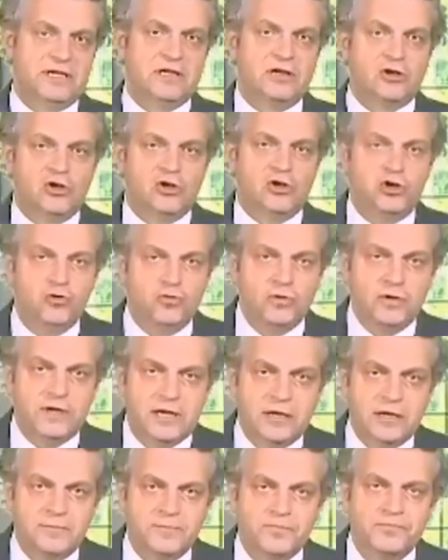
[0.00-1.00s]

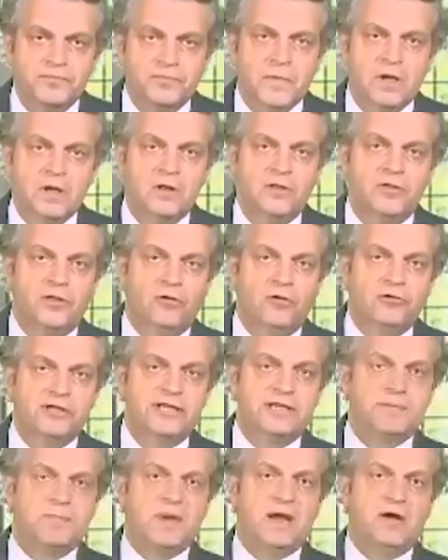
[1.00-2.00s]
including
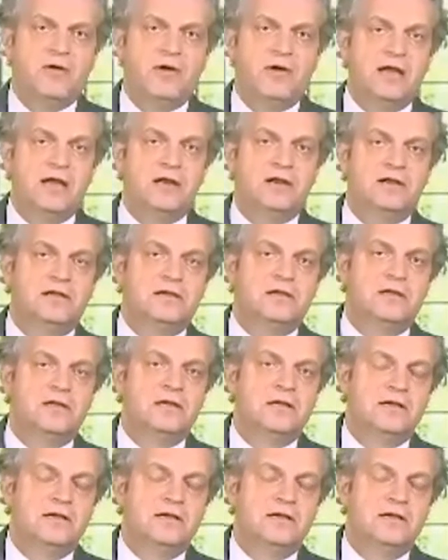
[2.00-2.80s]
those spearheaded,